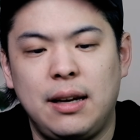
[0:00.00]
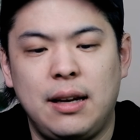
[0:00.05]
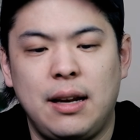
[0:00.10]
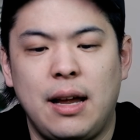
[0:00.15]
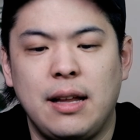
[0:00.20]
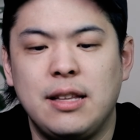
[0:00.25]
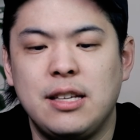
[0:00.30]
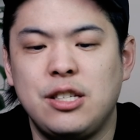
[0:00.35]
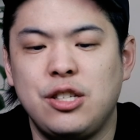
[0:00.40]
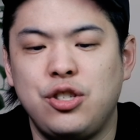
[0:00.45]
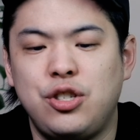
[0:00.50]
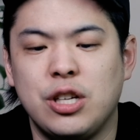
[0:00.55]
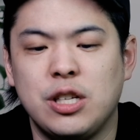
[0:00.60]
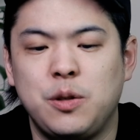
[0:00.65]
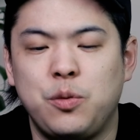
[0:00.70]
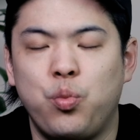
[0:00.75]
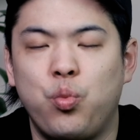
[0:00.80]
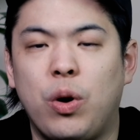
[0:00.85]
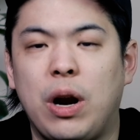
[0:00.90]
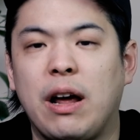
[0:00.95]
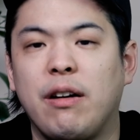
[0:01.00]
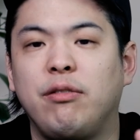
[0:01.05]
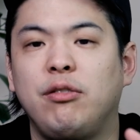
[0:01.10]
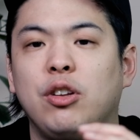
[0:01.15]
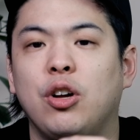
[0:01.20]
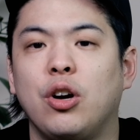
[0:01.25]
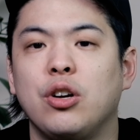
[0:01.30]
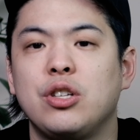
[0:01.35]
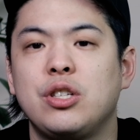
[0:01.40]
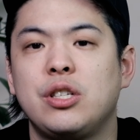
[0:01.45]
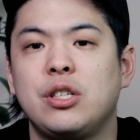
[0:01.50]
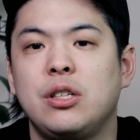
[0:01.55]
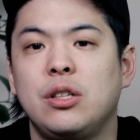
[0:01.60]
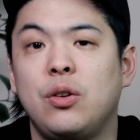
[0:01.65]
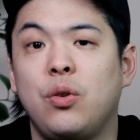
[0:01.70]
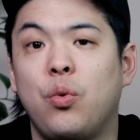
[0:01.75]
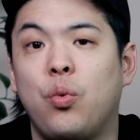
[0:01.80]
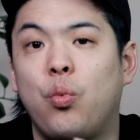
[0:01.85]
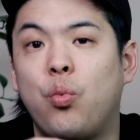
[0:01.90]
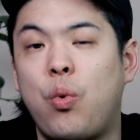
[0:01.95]
This is just what I've learned
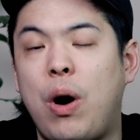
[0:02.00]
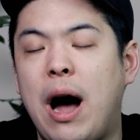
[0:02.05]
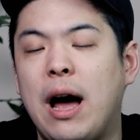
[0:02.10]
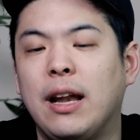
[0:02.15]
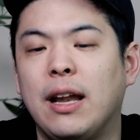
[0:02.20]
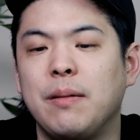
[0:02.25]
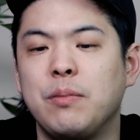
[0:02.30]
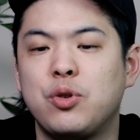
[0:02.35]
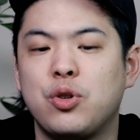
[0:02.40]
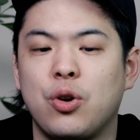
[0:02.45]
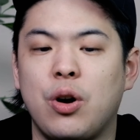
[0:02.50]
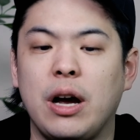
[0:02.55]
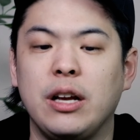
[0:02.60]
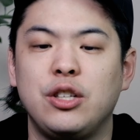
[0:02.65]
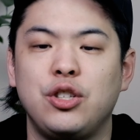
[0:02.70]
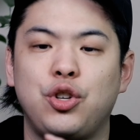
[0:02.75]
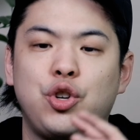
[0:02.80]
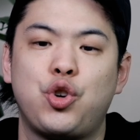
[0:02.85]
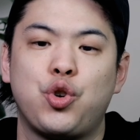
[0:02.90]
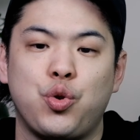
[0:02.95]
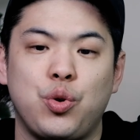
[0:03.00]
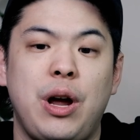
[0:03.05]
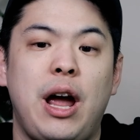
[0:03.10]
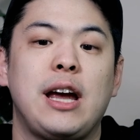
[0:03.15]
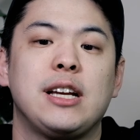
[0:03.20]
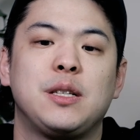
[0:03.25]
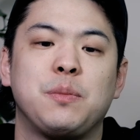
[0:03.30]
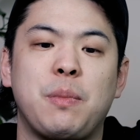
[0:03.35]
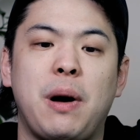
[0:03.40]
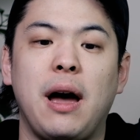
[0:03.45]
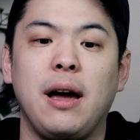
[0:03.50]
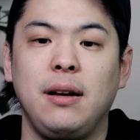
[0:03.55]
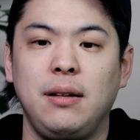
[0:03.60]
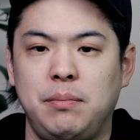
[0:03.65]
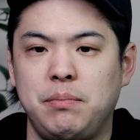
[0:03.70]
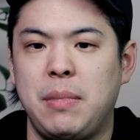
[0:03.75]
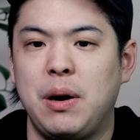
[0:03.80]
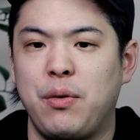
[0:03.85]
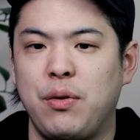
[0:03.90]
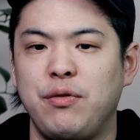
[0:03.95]
while I'm trying to create my
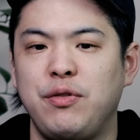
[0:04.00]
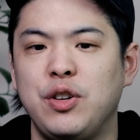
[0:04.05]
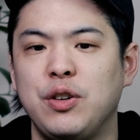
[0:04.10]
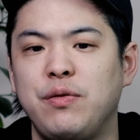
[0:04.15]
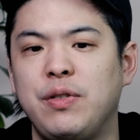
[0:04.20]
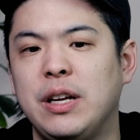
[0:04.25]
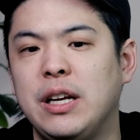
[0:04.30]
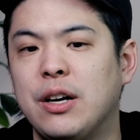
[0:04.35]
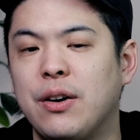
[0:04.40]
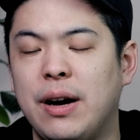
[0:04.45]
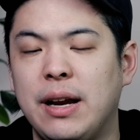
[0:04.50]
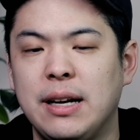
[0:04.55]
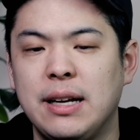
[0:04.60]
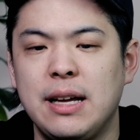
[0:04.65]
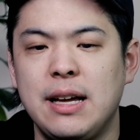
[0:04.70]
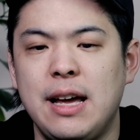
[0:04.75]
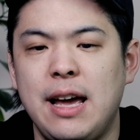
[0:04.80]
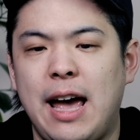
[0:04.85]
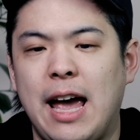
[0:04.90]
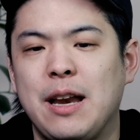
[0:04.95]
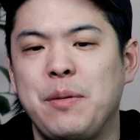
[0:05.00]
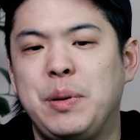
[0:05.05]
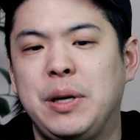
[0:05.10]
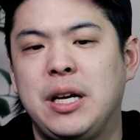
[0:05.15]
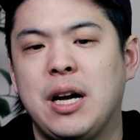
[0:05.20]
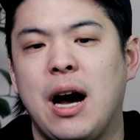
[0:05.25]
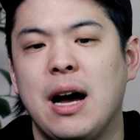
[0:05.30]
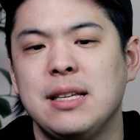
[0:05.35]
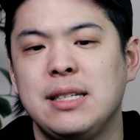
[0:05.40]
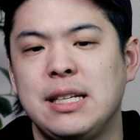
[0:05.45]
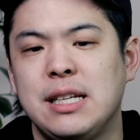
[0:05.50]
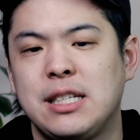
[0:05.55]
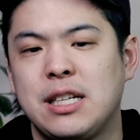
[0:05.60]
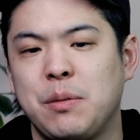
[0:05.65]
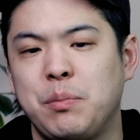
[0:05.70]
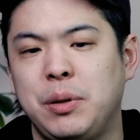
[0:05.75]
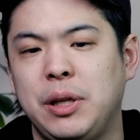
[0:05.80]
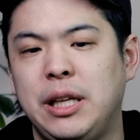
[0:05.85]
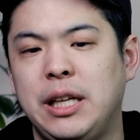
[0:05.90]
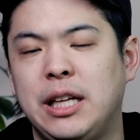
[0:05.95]
review video. And because it is
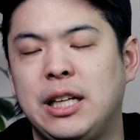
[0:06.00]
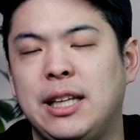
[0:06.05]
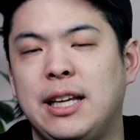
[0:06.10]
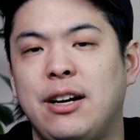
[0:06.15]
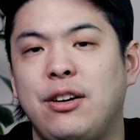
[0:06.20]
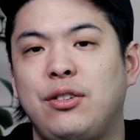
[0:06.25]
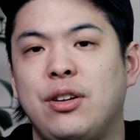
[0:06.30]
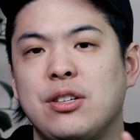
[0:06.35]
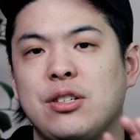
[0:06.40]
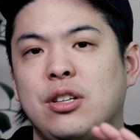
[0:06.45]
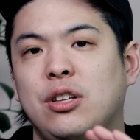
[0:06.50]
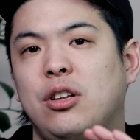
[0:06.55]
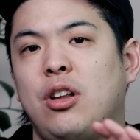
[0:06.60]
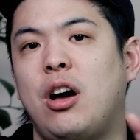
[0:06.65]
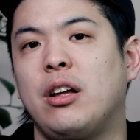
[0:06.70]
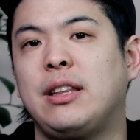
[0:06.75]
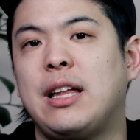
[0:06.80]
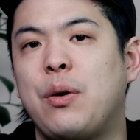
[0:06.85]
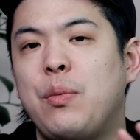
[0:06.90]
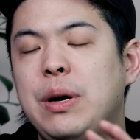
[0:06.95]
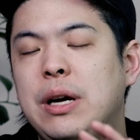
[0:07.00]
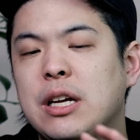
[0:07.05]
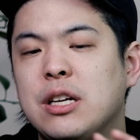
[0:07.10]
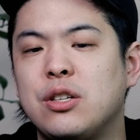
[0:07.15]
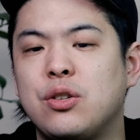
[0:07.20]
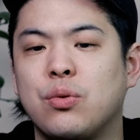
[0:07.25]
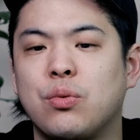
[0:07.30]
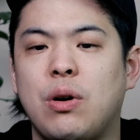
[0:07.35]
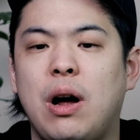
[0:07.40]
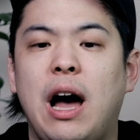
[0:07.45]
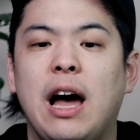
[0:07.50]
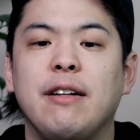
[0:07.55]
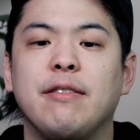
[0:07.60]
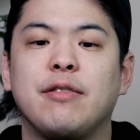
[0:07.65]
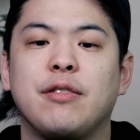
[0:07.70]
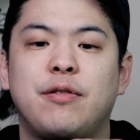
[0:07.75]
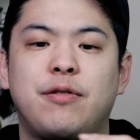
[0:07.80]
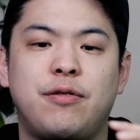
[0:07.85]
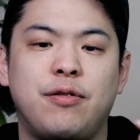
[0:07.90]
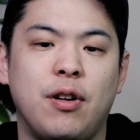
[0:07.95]
completely clear, there's a lot that we can derive
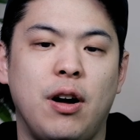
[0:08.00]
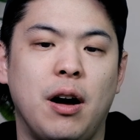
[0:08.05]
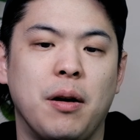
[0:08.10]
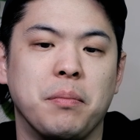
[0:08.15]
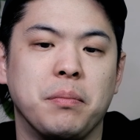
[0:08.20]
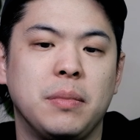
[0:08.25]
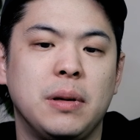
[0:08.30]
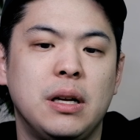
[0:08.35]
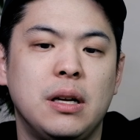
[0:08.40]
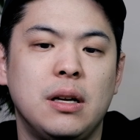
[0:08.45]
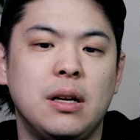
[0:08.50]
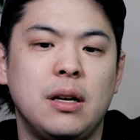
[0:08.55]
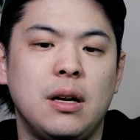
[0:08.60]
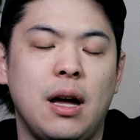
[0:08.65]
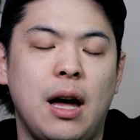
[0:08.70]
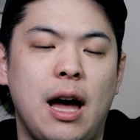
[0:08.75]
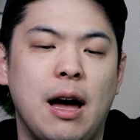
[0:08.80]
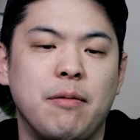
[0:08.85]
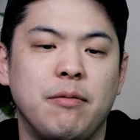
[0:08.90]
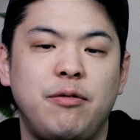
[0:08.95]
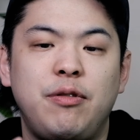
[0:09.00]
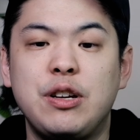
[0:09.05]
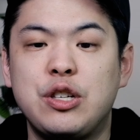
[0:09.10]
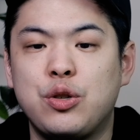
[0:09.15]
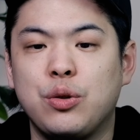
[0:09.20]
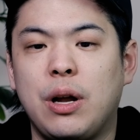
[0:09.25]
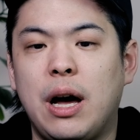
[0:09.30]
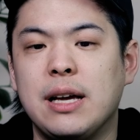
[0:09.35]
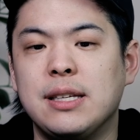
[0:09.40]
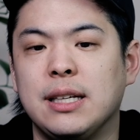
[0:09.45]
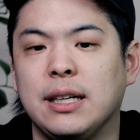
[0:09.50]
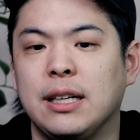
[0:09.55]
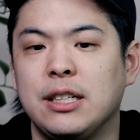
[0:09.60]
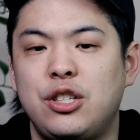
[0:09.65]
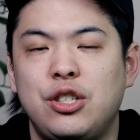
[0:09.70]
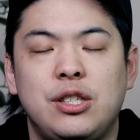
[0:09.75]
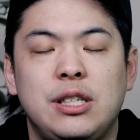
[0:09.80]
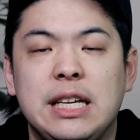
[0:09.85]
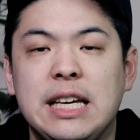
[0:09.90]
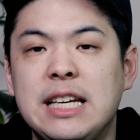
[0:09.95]
from visualizing. It's
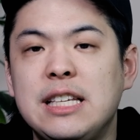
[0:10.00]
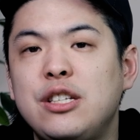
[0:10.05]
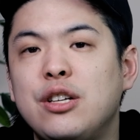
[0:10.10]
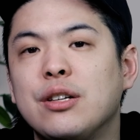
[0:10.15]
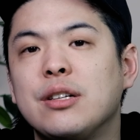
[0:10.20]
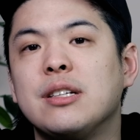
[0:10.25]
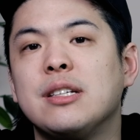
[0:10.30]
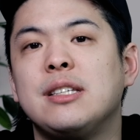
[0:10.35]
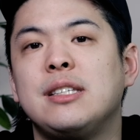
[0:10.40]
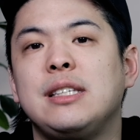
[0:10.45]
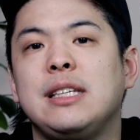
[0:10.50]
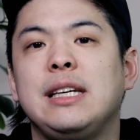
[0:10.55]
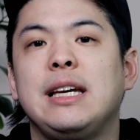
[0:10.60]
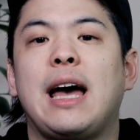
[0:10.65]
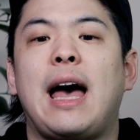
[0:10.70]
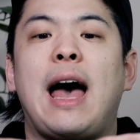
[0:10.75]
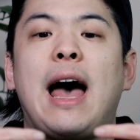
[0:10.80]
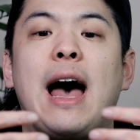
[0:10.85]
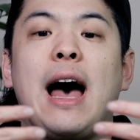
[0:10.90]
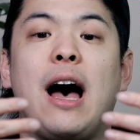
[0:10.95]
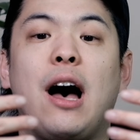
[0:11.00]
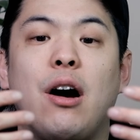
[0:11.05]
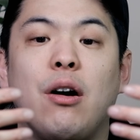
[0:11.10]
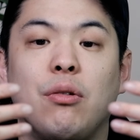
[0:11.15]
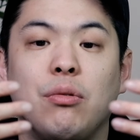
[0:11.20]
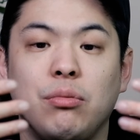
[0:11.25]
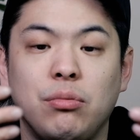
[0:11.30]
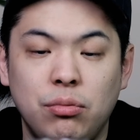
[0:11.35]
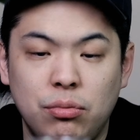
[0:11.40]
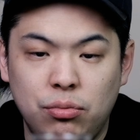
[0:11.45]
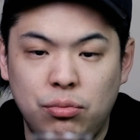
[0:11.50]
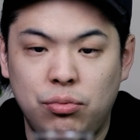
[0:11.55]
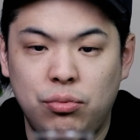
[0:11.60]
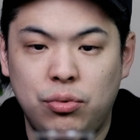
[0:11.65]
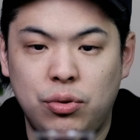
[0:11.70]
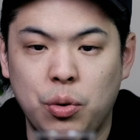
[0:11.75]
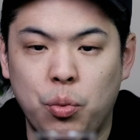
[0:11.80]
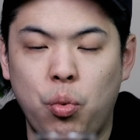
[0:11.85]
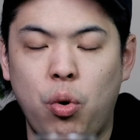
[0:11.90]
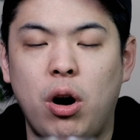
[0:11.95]
just easier to see how
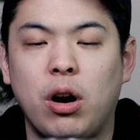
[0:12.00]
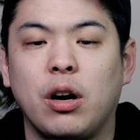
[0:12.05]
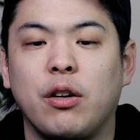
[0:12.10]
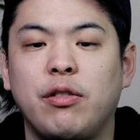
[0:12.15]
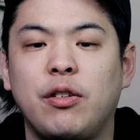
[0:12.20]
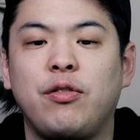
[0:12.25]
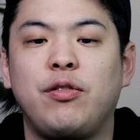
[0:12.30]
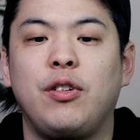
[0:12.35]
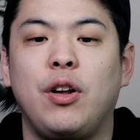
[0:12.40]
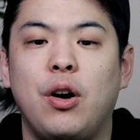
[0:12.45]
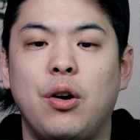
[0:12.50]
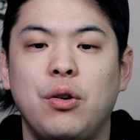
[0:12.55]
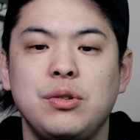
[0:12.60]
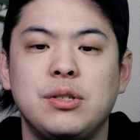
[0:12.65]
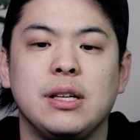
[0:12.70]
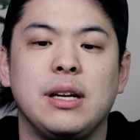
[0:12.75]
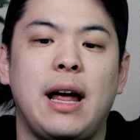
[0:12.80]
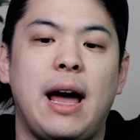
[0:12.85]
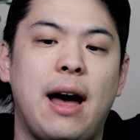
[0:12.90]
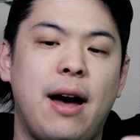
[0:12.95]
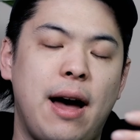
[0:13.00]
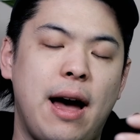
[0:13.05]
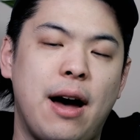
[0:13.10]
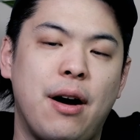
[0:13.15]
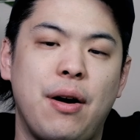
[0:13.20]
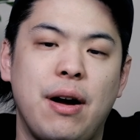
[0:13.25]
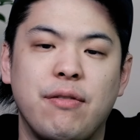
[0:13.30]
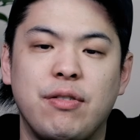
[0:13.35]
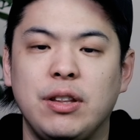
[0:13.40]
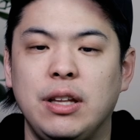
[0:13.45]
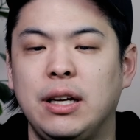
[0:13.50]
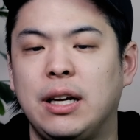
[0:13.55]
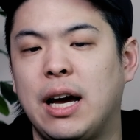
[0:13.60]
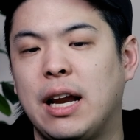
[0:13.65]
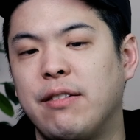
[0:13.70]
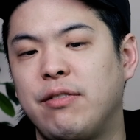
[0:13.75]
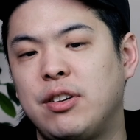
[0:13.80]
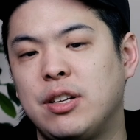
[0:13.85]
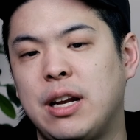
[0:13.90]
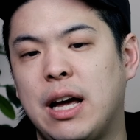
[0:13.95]
the water flows and how everything kind
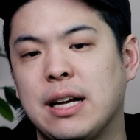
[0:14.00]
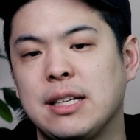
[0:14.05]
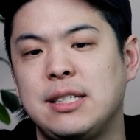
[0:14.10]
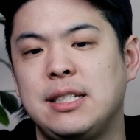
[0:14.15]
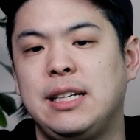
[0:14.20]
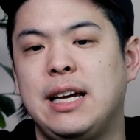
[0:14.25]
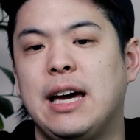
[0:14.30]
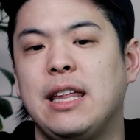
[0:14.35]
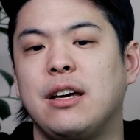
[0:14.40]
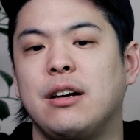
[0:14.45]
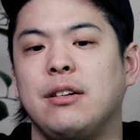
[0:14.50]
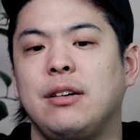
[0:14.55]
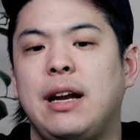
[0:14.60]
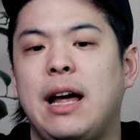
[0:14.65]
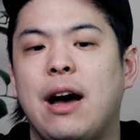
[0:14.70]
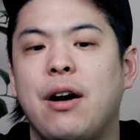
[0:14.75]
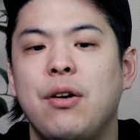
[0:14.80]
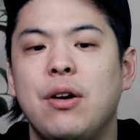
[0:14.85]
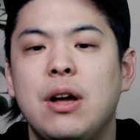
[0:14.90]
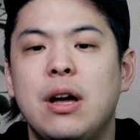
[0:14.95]
of connects together. Now,